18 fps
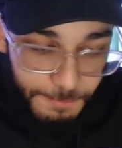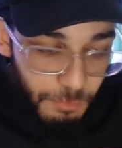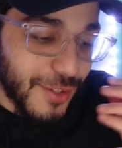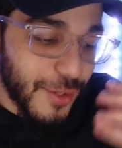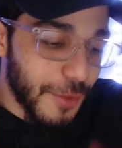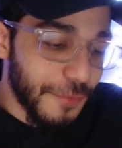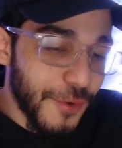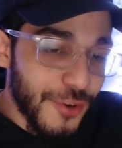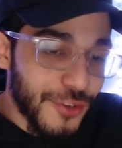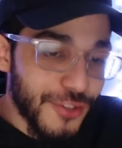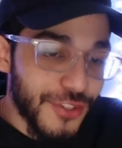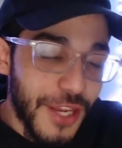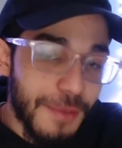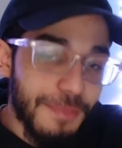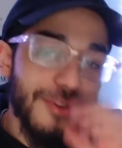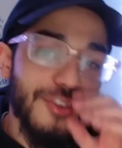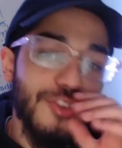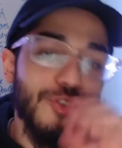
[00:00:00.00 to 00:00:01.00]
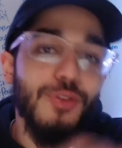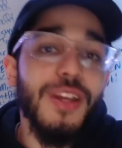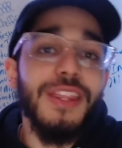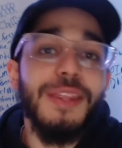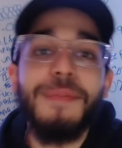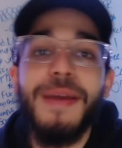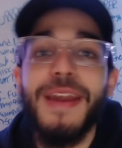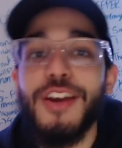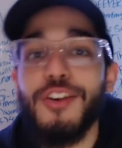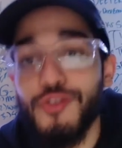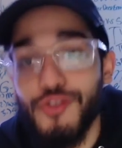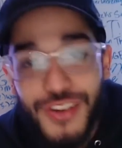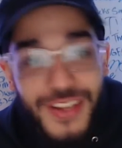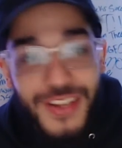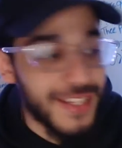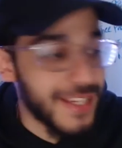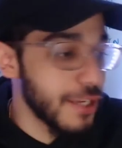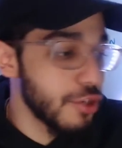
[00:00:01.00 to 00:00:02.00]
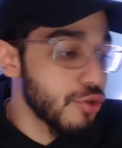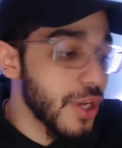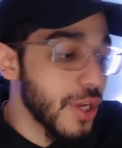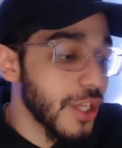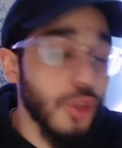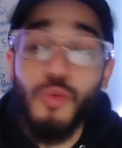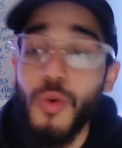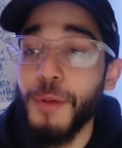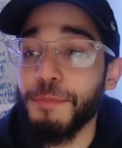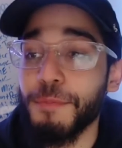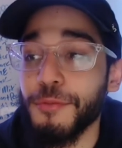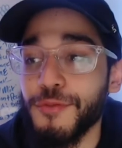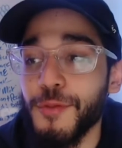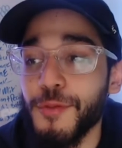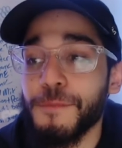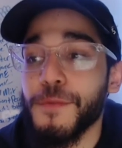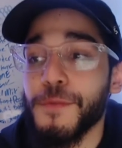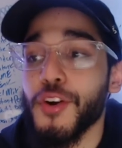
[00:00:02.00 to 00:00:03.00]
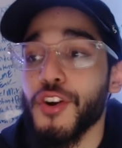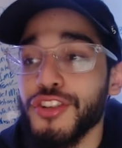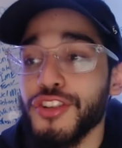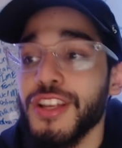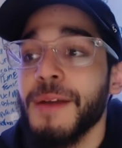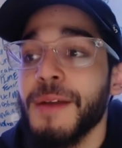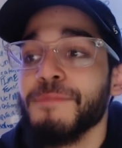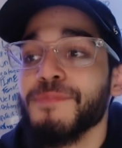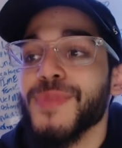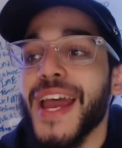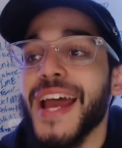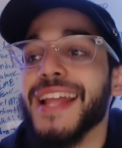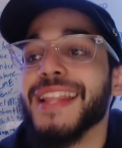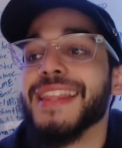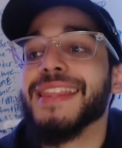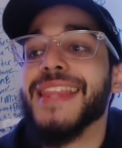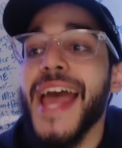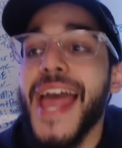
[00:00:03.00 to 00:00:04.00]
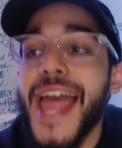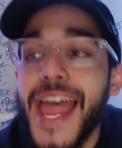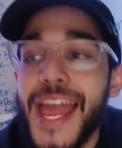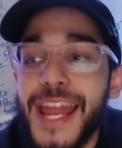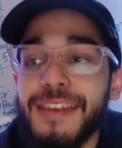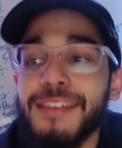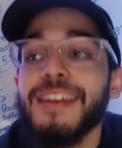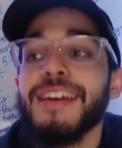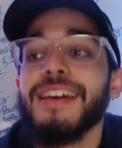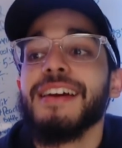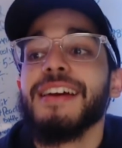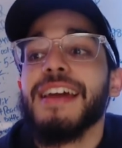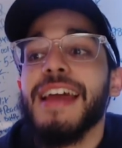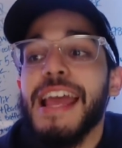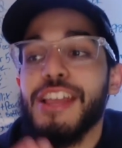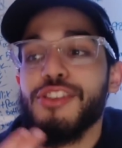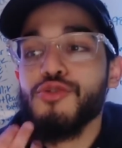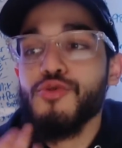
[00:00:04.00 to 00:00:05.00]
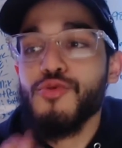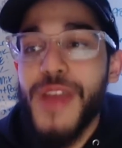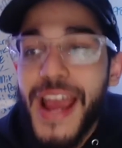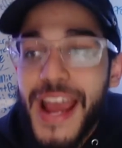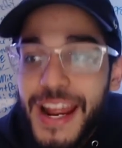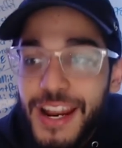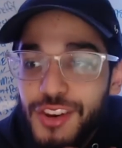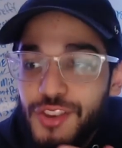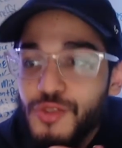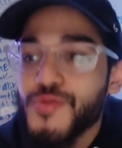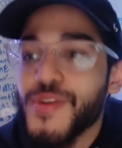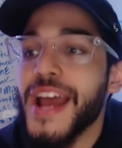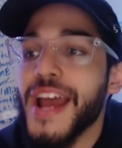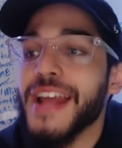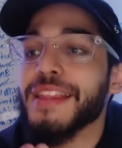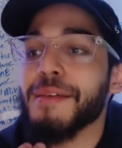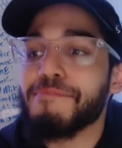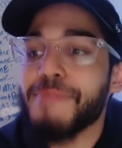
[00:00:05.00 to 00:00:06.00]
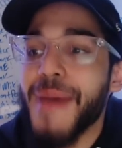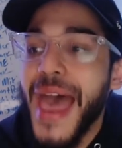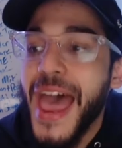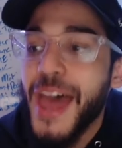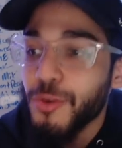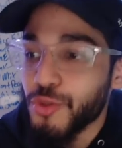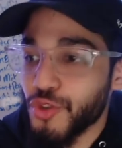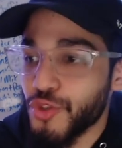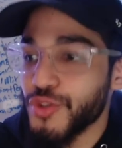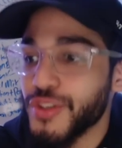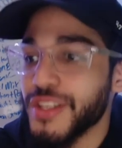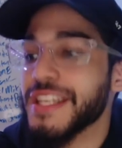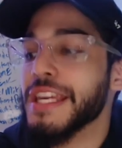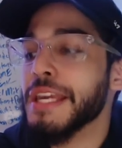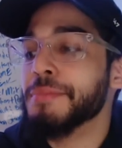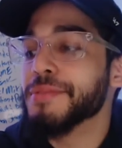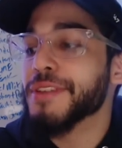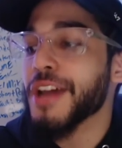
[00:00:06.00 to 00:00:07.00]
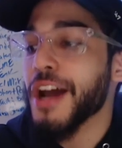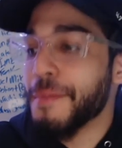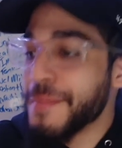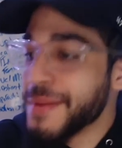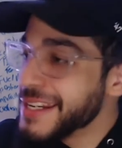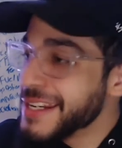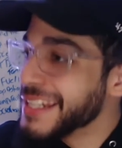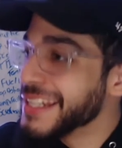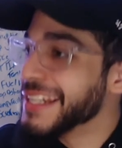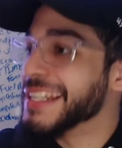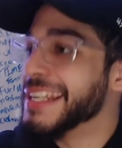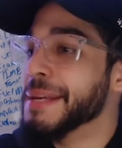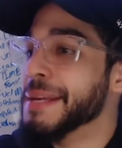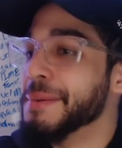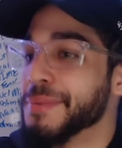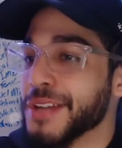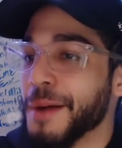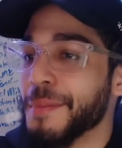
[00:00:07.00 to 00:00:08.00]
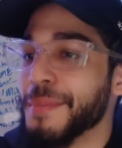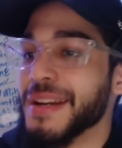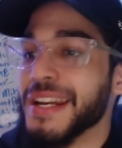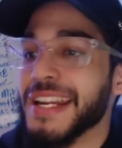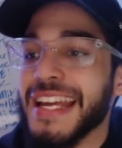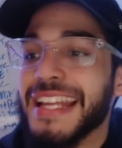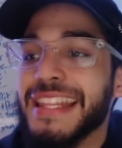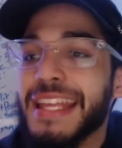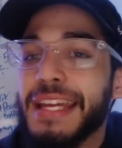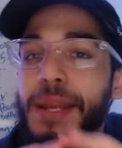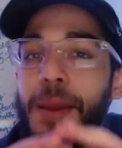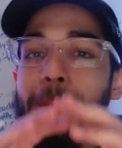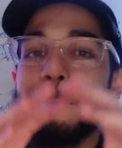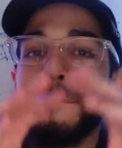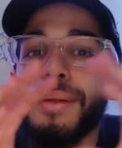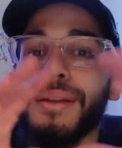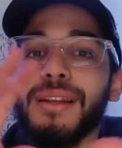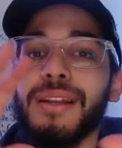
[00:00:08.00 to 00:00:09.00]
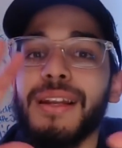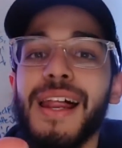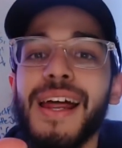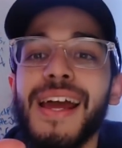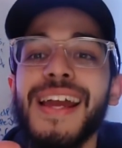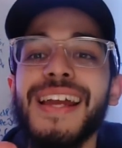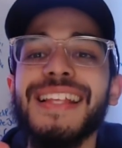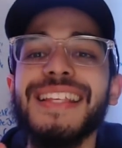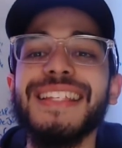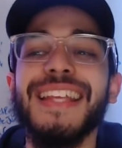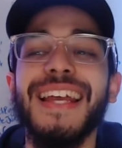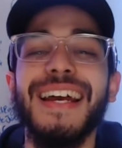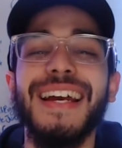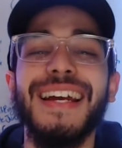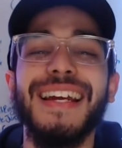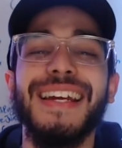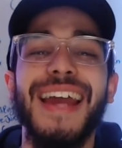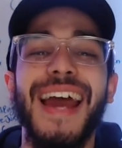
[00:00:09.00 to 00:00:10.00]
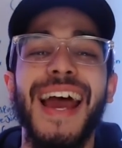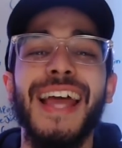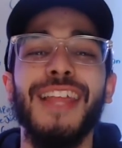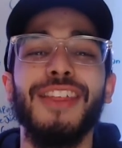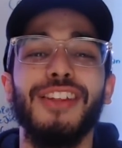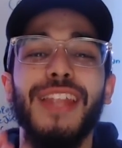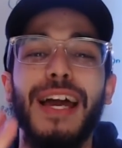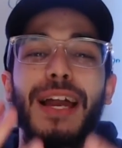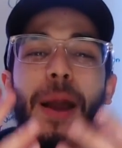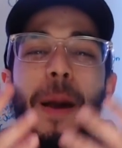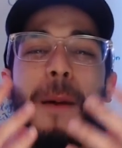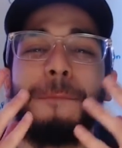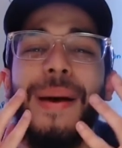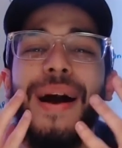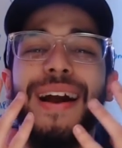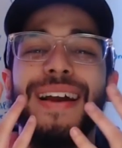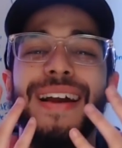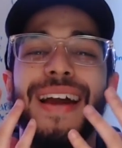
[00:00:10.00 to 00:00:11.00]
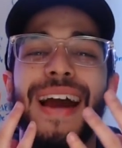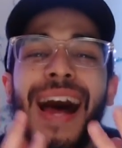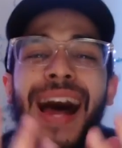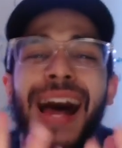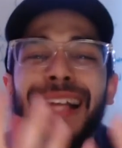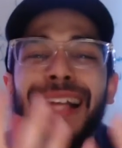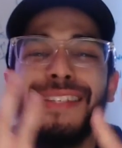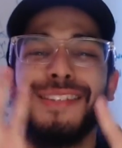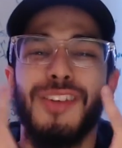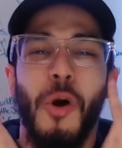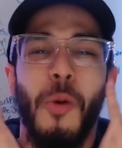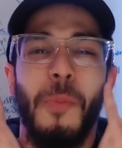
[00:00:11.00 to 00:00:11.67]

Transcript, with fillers: The first sip, you get the mango green tea, you get the Wumpa fruit first, and then you get you get the battle juice. It keeps coming and it keeps coming in, and then it blends together like a Picasso